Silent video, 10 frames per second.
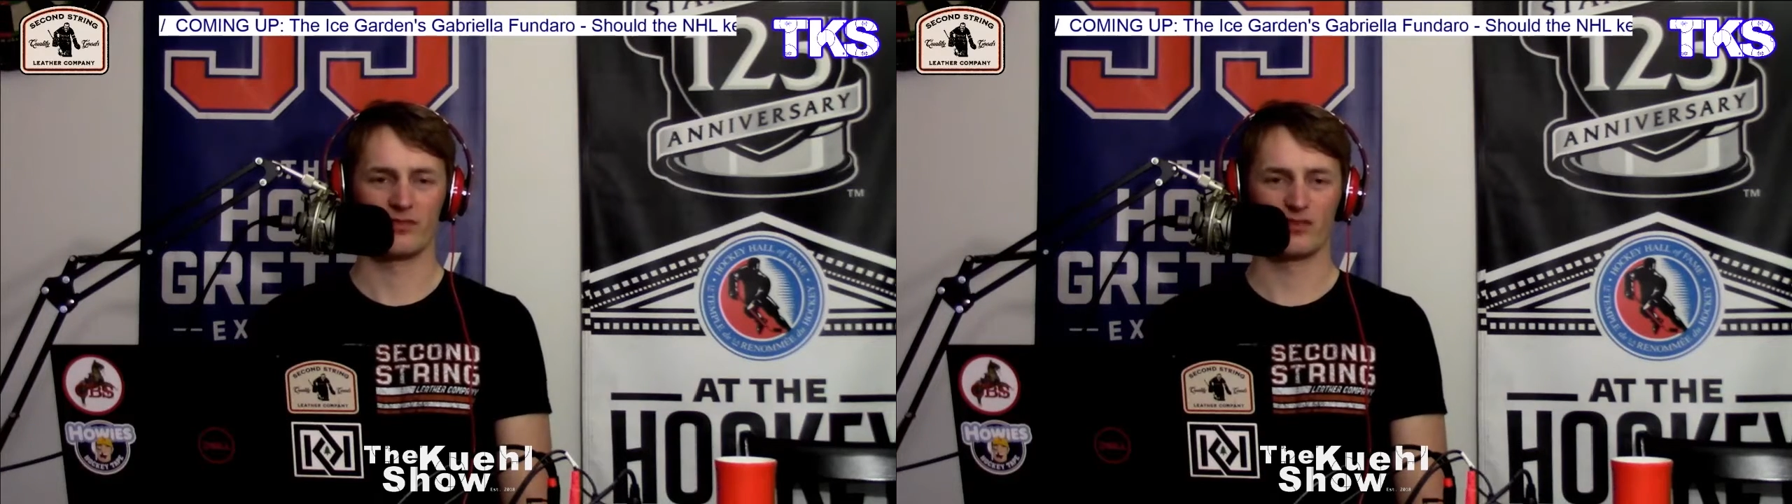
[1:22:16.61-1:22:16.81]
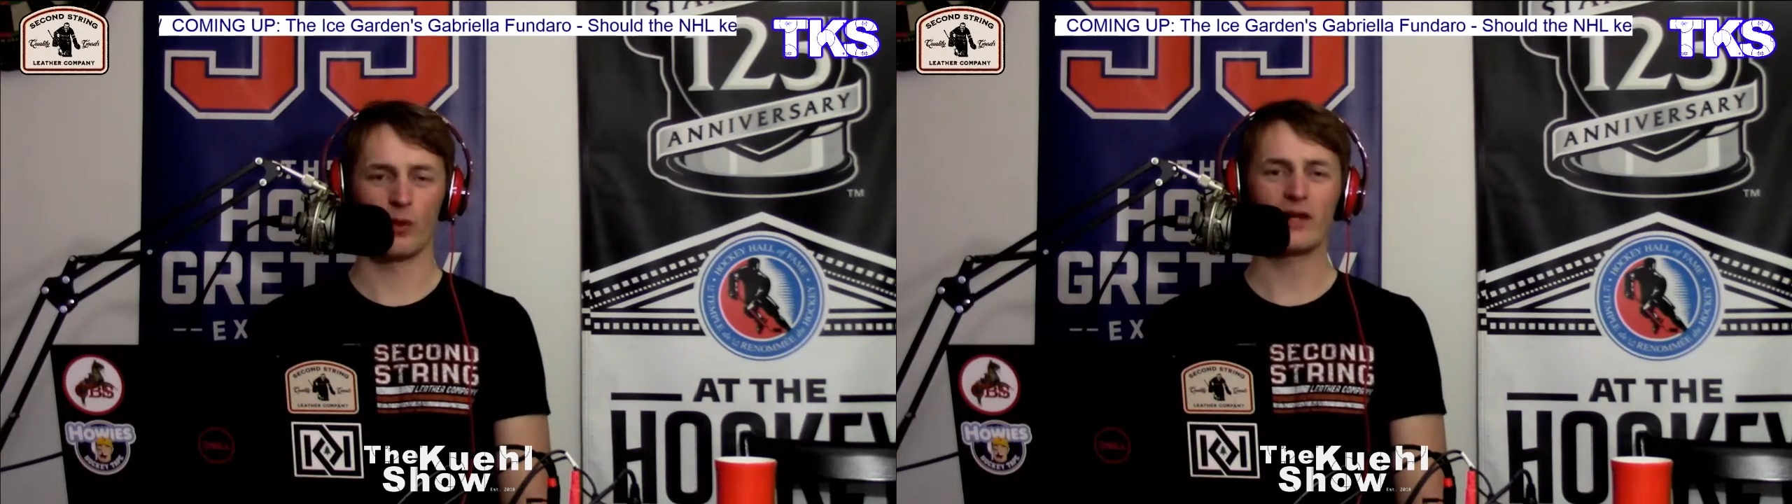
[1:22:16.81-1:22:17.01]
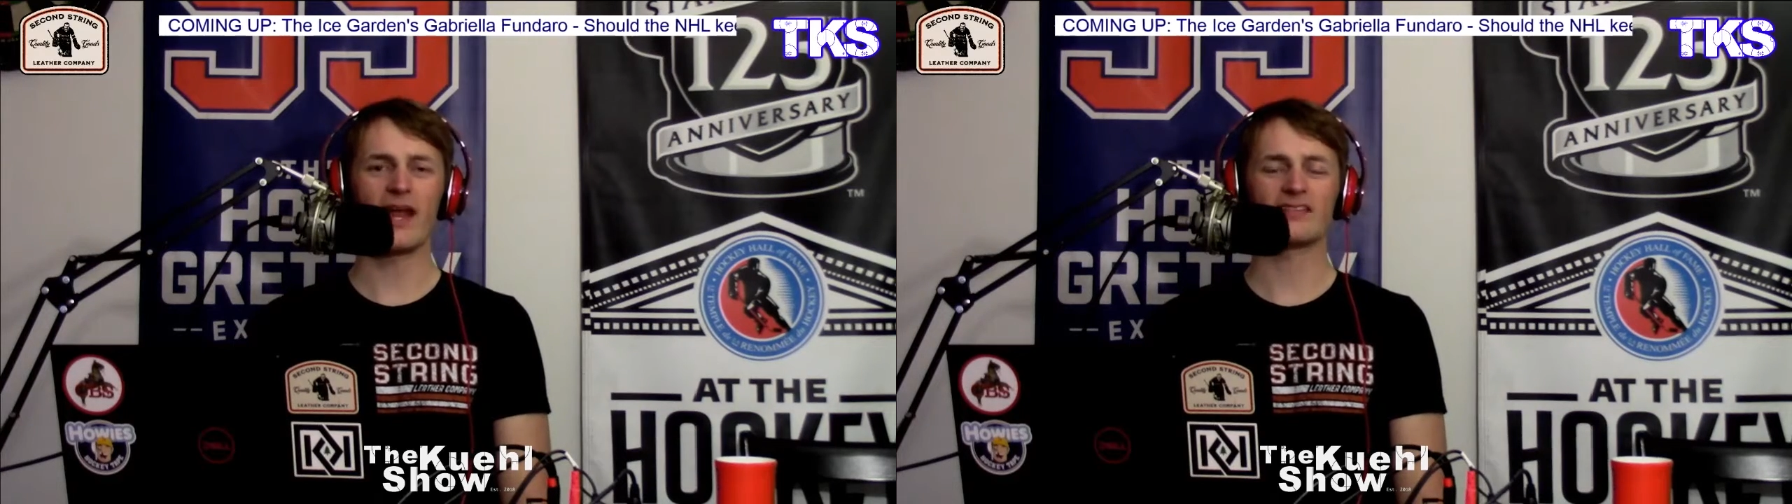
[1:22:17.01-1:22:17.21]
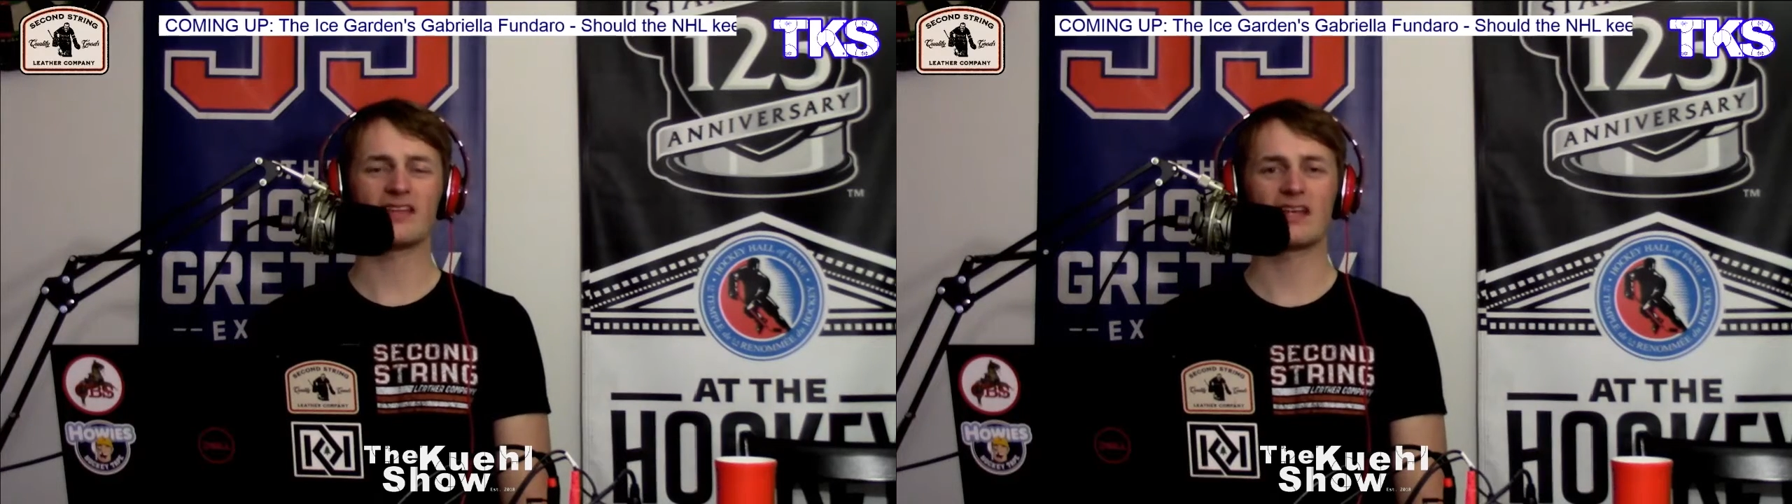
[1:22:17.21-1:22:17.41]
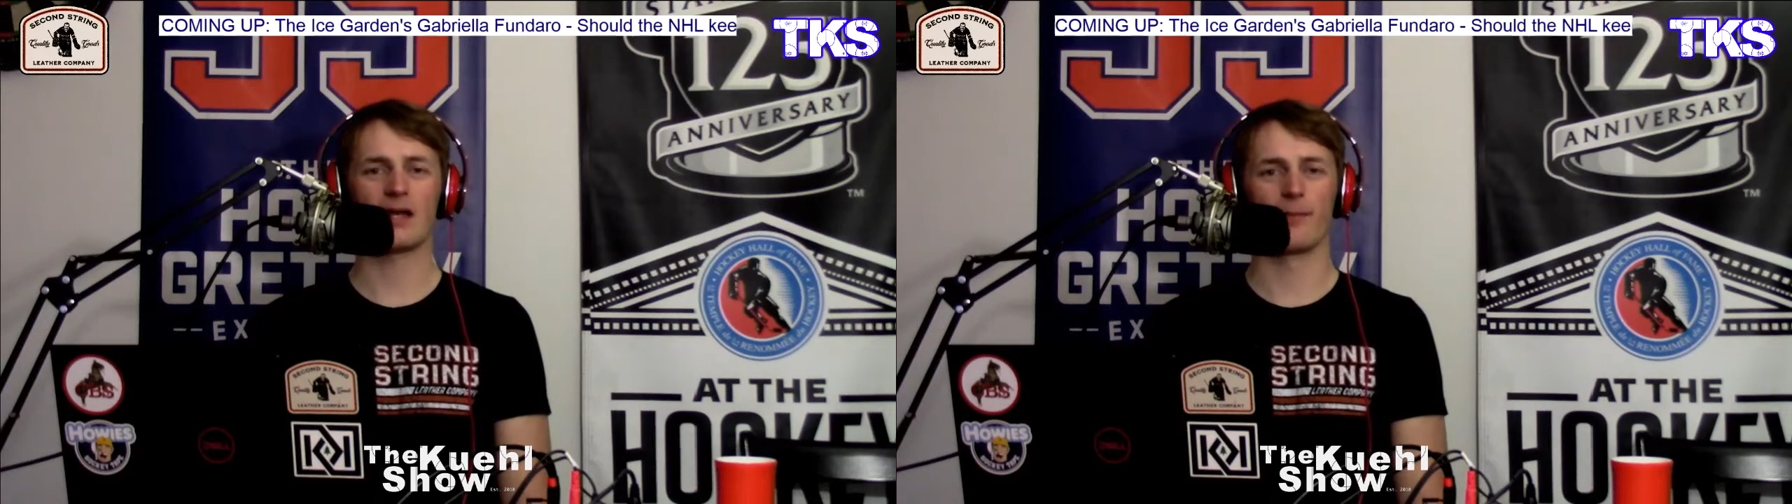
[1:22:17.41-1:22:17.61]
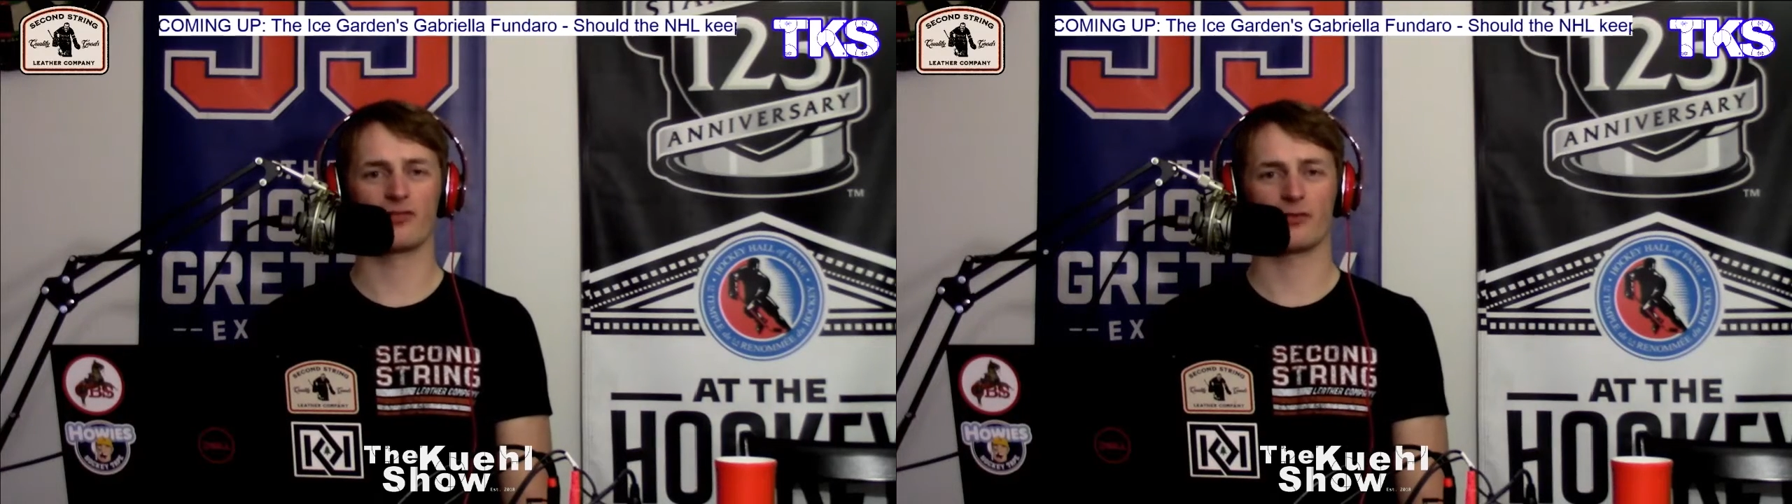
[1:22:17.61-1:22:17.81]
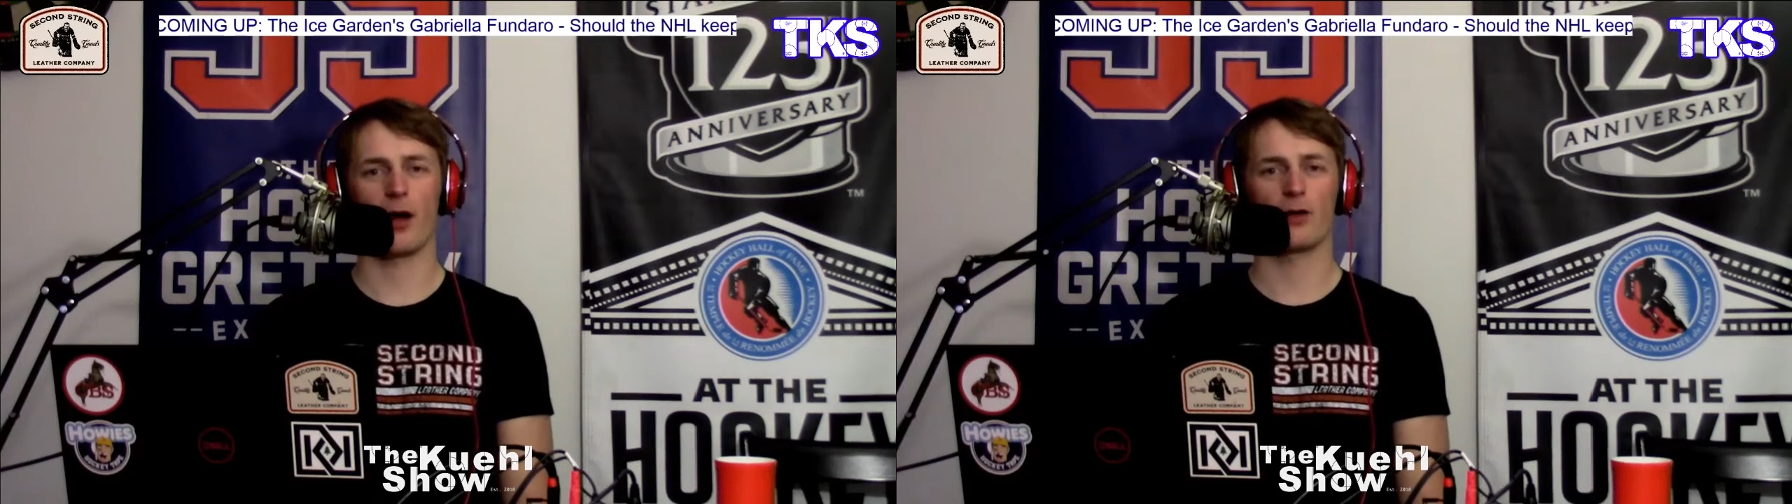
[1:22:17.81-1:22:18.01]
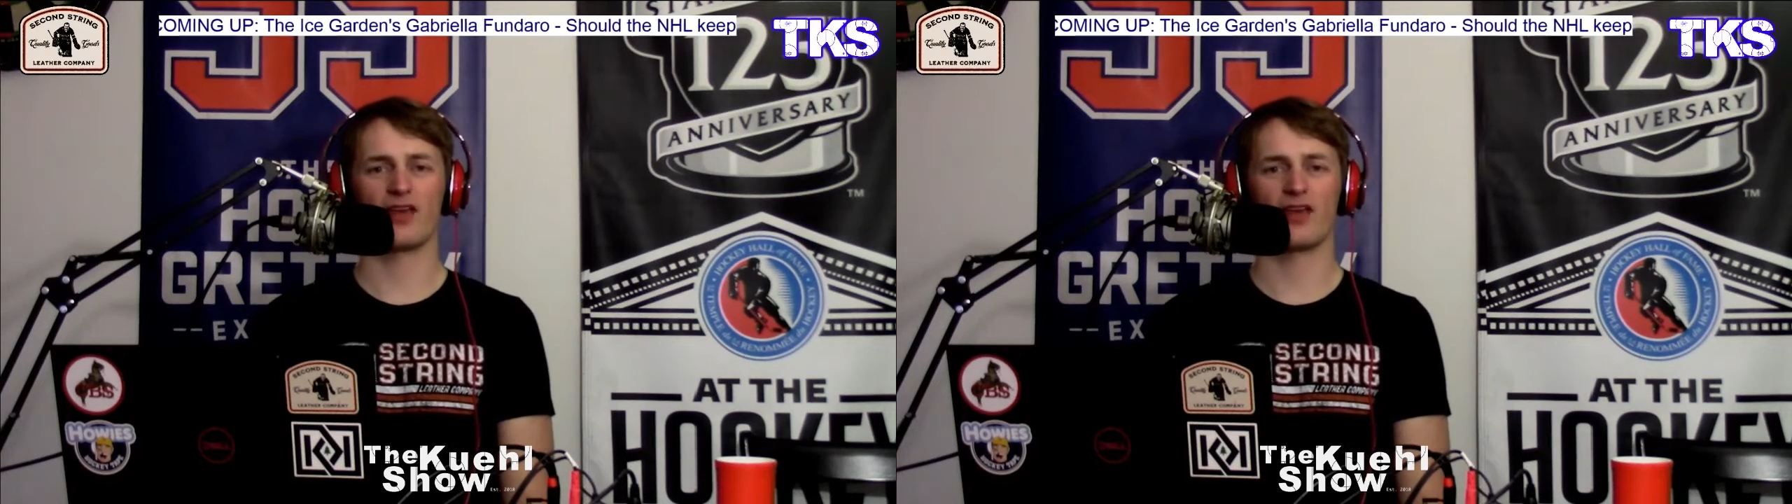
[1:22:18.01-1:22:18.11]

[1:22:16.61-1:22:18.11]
2018 comes around.